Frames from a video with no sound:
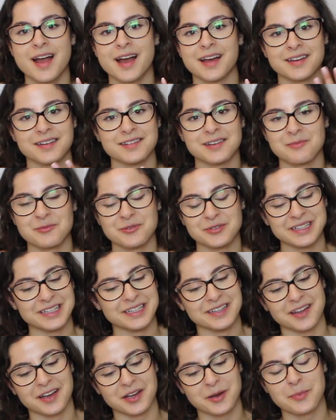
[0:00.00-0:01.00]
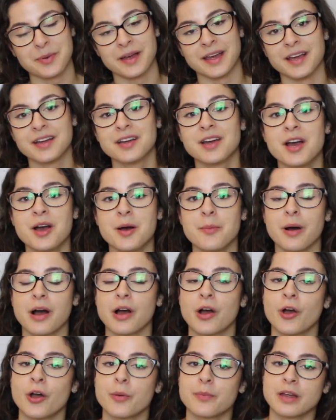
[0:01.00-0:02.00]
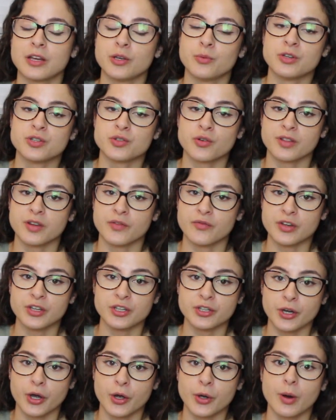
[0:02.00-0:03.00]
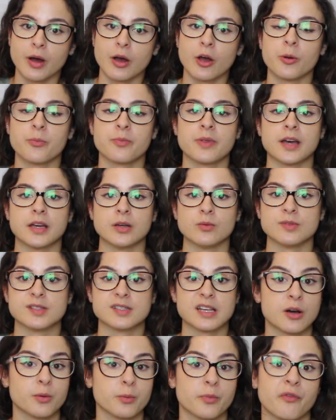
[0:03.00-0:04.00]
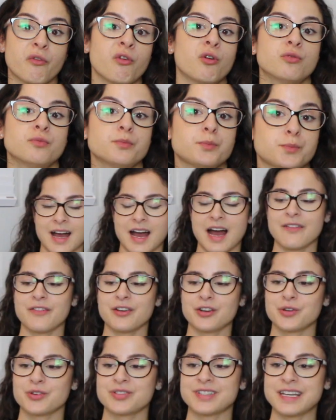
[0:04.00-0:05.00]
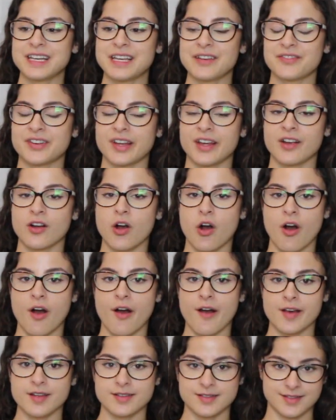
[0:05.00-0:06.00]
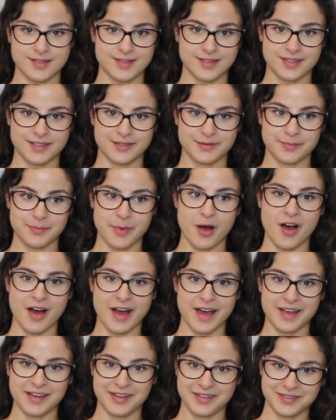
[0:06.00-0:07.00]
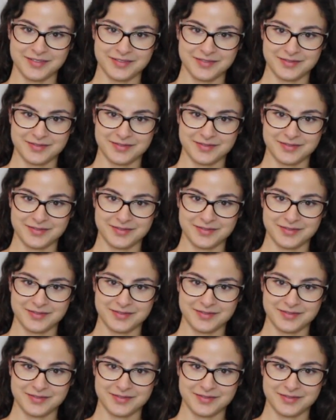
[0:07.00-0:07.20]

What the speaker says: and I'm not eating like a pig. But I hope that you enjoyed the video. I hope that it was helpful. Have a good evening, guys. Bye.